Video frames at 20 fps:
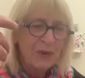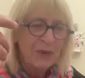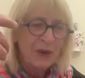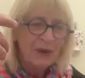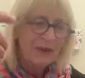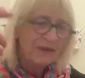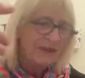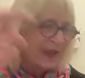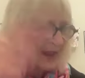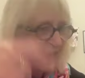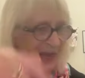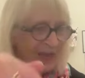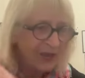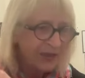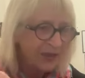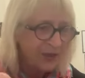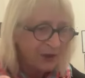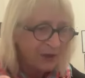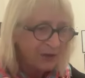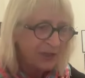whether that
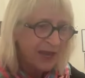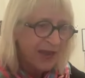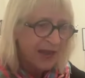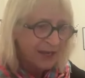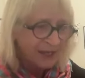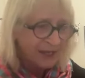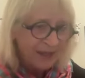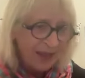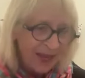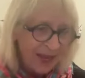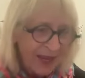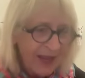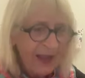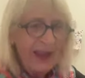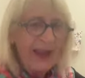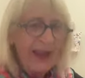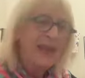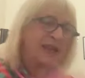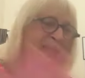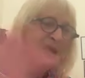gets knocked down and they
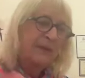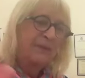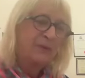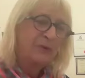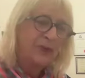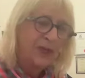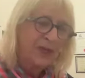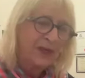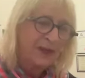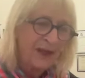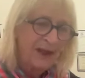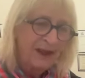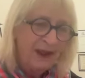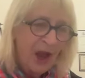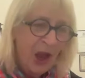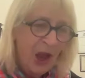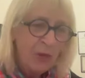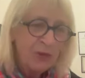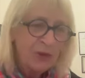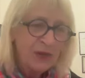end up putting an
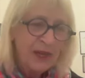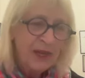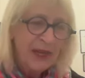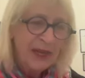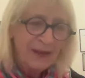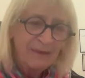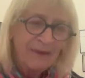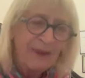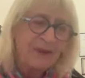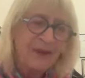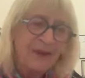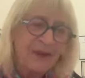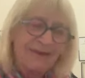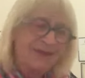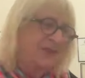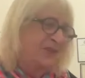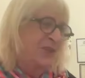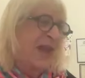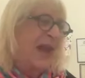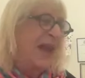open air
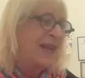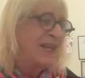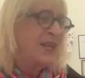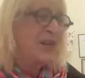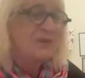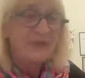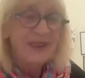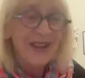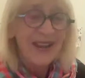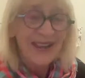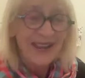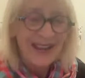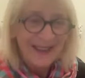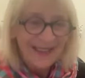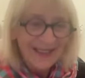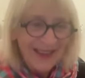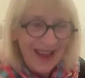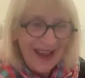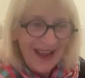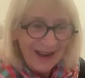skating rink
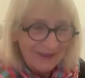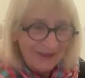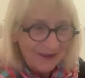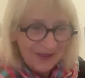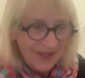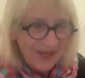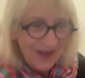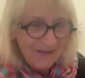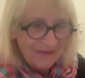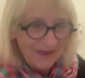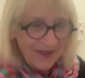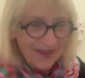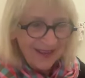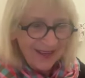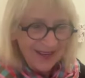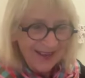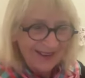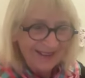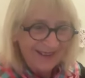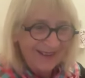in there or something.